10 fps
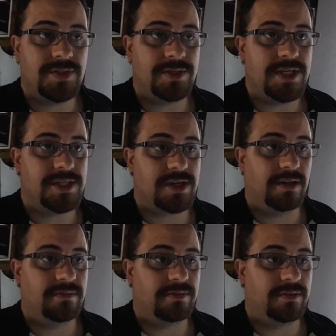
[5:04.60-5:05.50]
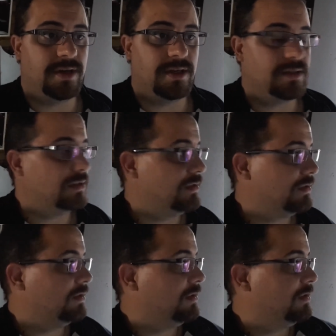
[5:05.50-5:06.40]
So cheers, Clint, for
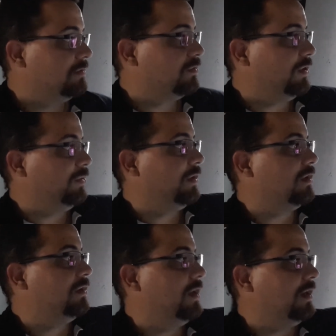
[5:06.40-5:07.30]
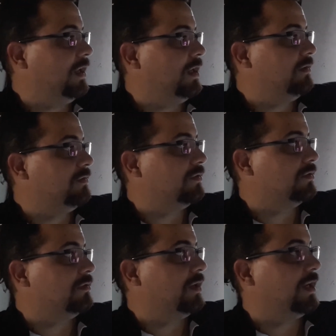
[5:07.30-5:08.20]
your work on that and
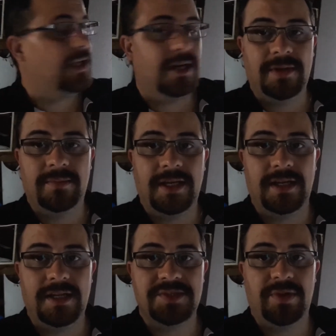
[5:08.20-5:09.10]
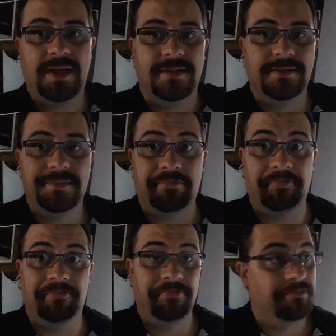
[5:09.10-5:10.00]
for getting me to make an ESB.
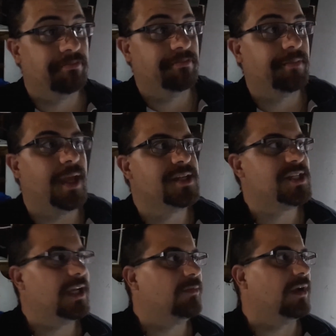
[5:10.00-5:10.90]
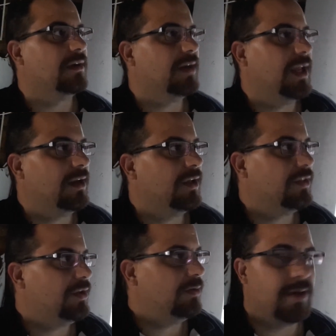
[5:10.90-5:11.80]
And a second one, and
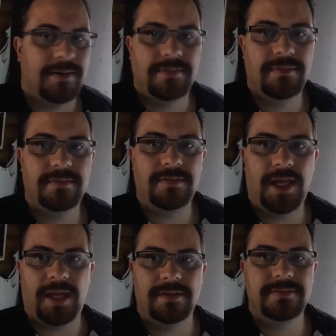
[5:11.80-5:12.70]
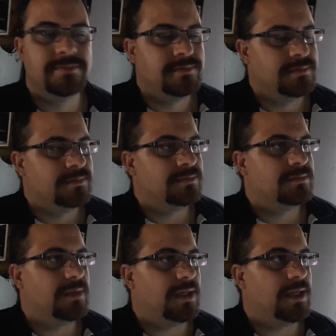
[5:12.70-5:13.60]
a third one. Yeah.
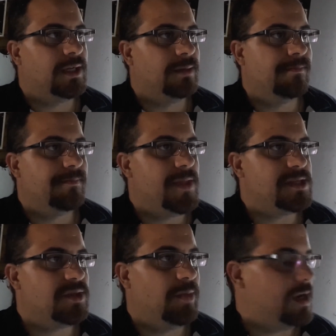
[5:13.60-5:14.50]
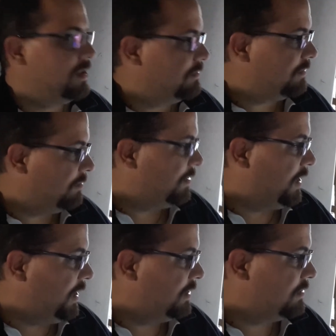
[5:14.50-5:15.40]
That's about it from
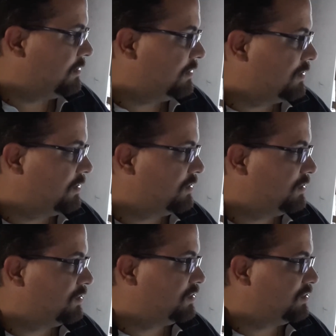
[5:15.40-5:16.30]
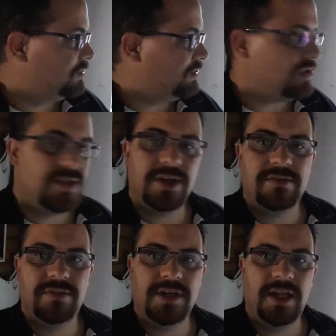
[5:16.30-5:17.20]
me.
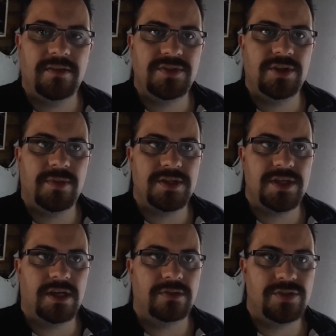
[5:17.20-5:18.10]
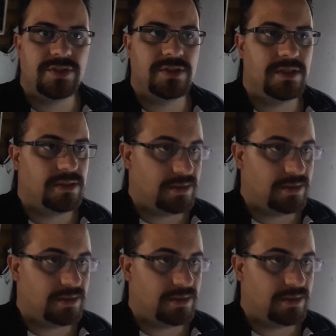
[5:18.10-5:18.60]
Don't really have too much else.